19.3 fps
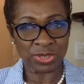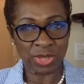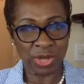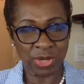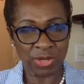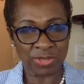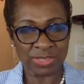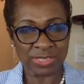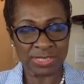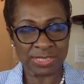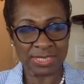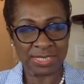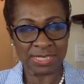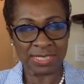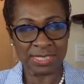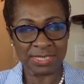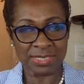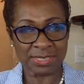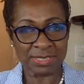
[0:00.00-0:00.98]
heart
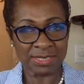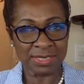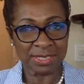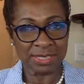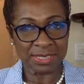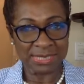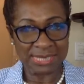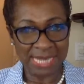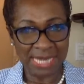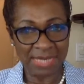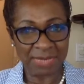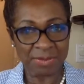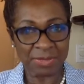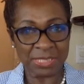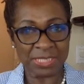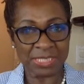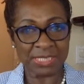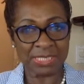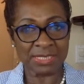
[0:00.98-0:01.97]
disease,
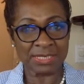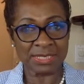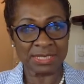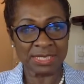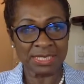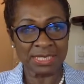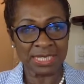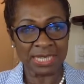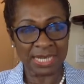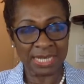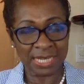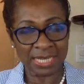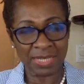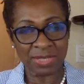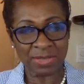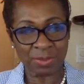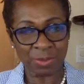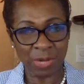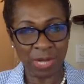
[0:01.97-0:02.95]
diabetes, any of
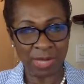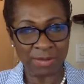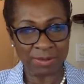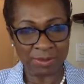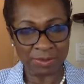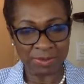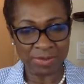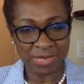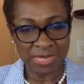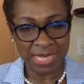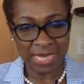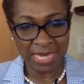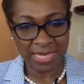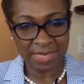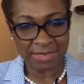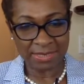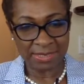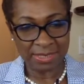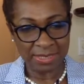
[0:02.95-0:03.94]
the problems
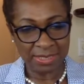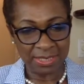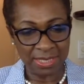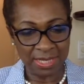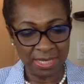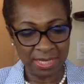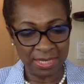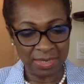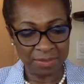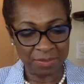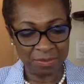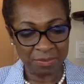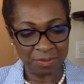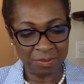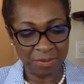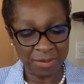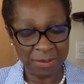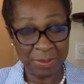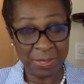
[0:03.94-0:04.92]
that
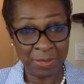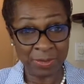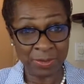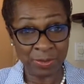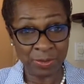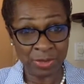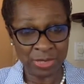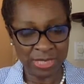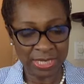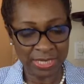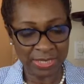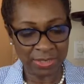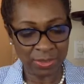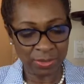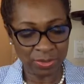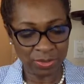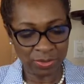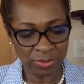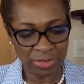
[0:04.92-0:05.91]
my parents were
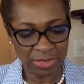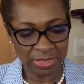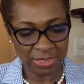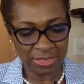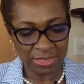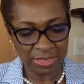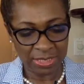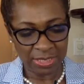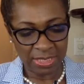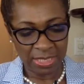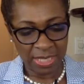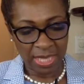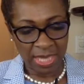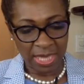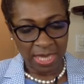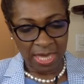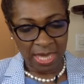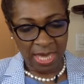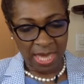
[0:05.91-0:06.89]
diagnosed with.
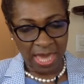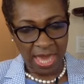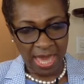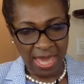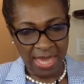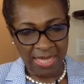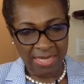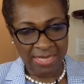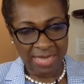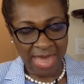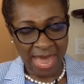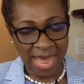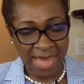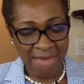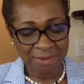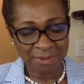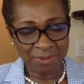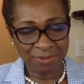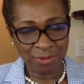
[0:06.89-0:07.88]
And
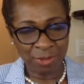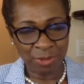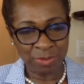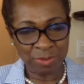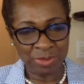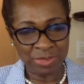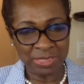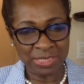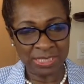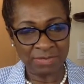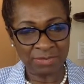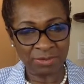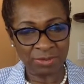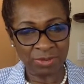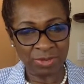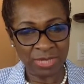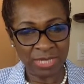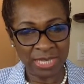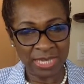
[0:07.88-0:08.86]
I'm a firm believer
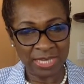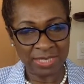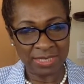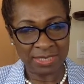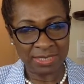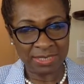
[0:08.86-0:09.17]
that